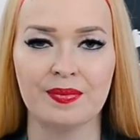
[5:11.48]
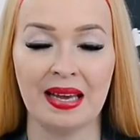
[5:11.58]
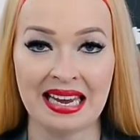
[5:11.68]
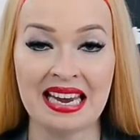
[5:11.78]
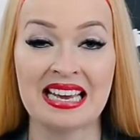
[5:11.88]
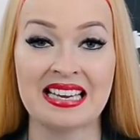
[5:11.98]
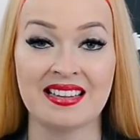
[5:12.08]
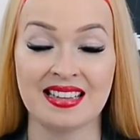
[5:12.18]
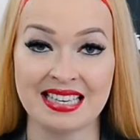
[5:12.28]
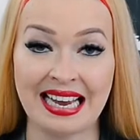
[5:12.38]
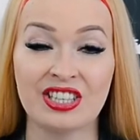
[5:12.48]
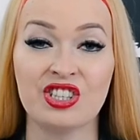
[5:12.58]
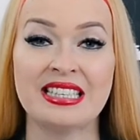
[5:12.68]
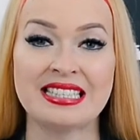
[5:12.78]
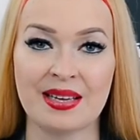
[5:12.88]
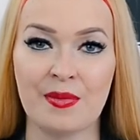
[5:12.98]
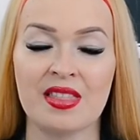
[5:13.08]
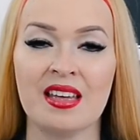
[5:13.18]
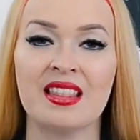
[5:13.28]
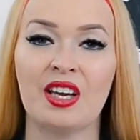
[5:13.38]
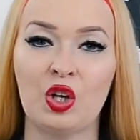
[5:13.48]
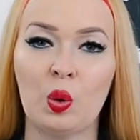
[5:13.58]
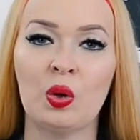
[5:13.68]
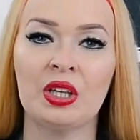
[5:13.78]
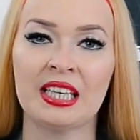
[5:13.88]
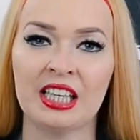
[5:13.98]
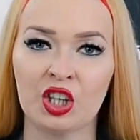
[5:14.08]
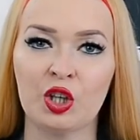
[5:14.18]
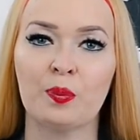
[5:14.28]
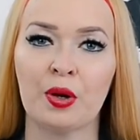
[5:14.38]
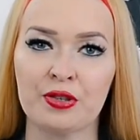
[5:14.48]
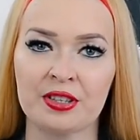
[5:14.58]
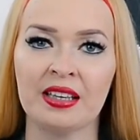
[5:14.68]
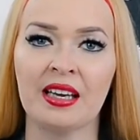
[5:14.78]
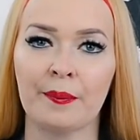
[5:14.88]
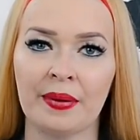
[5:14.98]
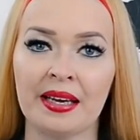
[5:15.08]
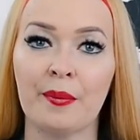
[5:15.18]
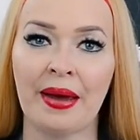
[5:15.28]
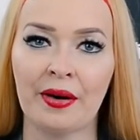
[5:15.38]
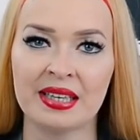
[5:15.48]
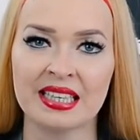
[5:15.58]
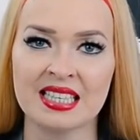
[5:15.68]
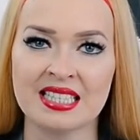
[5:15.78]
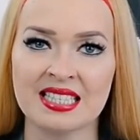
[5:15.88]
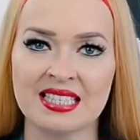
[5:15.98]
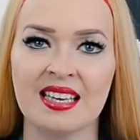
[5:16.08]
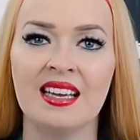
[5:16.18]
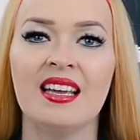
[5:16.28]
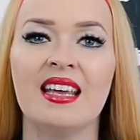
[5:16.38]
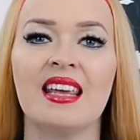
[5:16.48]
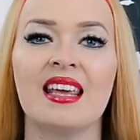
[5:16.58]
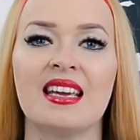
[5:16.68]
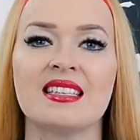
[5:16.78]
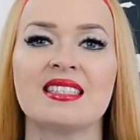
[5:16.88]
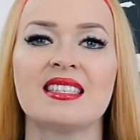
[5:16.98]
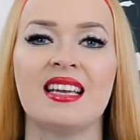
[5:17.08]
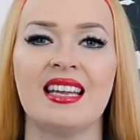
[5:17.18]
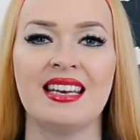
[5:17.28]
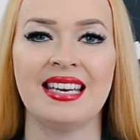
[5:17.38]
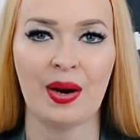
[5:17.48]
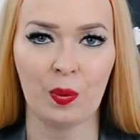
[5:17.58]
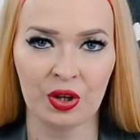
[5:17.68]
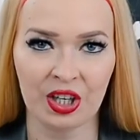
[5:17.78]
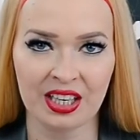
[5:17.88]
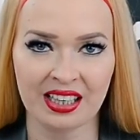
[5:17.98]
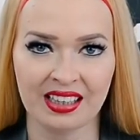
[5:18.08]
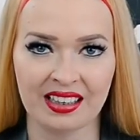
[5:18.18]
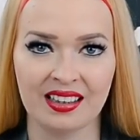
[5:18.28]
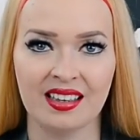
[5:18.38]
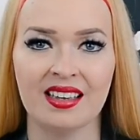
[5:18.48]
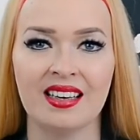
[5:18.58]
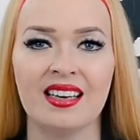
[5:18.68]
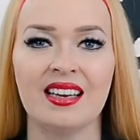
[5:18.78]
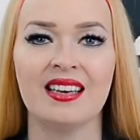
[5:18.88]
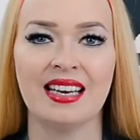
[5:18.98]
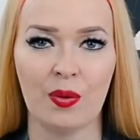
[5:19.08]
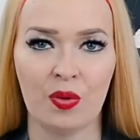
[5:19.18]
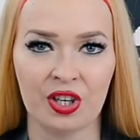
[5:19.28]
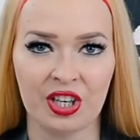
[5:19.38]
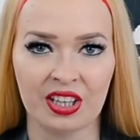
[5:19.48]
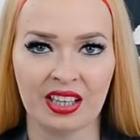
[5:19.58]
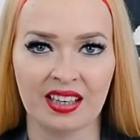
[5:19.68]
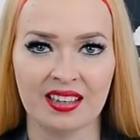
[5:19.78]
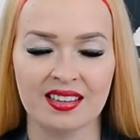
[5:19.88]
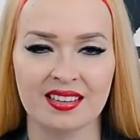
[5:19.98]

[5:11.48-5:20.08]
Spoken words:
And that's actually something that you will hear mostly among Americans. It's network, network,